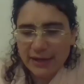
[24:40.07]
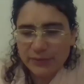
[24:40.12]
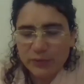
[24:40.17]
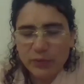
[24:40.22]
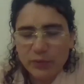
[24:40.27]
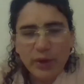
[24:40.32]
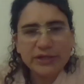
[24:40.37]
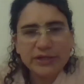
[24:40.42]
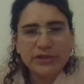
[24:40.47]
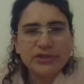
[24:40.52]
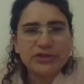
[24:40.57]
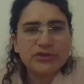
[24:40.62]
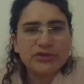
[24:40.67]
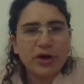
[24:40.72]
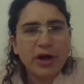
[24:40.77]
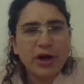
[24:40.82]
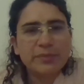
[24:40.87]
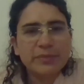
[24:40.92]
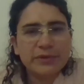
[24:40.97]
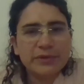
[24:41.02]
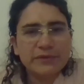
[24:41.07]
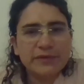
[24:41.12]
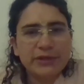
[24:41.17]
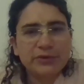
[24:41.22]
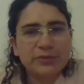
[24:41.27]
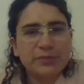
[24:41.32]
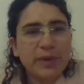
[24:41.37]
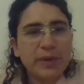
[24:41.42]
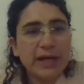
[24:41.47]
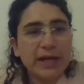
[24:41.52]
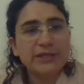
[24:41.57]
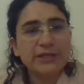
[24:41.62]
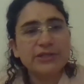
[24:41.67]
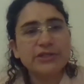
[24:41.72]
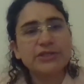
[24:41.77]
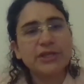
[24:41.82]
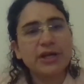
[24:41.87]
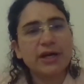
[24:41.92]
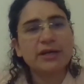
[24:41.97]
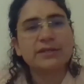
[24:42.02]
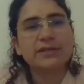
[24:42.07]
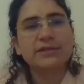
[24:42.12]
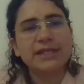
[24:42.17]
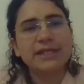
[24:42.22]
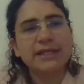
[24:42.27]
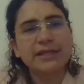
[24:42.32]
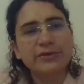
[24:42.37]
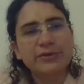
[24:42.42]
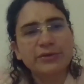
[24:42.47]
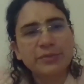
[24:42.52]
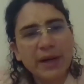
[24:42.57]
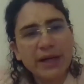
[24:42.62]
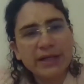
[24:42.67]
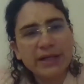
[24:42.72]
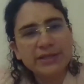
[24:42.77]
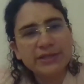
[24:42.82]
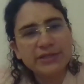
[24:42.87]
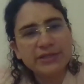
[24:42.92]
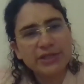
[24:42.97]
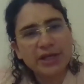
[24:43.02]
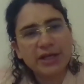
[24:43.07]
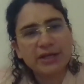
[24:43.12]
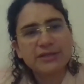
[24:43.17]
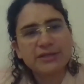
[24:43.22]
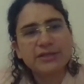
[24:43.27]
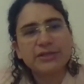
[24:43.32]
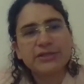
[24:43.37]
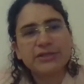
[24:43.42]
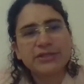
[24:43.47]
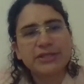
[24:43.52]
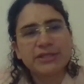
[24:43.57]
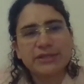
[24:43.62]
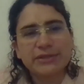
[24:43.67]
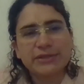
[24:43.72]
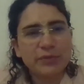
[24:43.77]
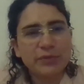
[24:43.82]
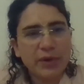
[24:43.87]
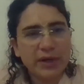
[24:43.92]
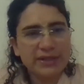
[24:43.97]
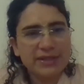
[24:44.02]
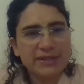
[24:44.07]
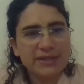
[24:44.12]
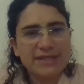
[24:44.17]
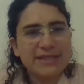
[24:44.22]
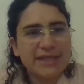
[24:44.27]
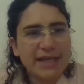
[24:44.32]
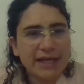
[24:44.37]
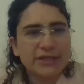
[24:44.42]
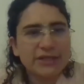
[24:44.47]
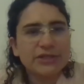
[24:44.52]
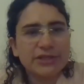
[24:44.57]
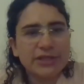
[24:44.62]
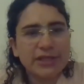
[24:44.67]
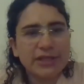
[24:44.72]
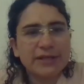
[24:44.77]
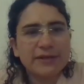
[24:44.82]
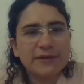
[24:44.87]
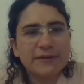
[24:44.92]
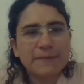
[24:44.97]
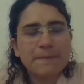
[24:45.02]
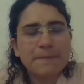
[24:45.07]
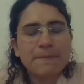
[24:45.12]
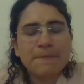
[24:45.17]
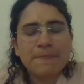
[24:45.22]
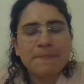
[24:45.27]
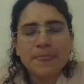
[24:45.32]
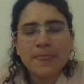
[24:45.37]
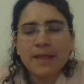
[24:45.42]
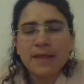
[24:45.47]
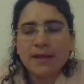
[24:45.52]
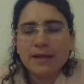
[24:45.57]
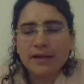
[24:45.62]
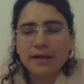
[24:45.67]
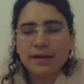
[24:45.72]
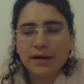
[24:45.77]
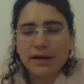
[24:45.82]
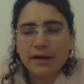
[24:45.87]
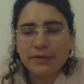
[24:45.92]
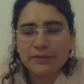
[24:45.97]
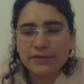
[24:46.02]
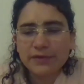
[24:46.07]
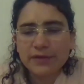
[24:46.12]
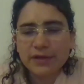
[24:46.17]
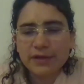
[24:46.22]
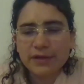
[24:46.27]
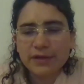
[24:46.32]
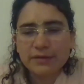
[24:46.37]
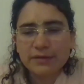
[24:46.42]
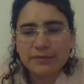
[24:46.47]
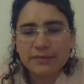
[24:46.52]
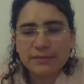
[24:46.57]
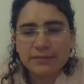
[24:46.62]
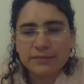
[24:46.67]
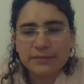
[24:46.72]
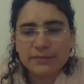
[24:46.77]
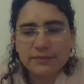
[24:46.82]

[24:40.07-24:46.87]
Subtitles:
one drop of the Upanishads, and the Upanishads are just one section of the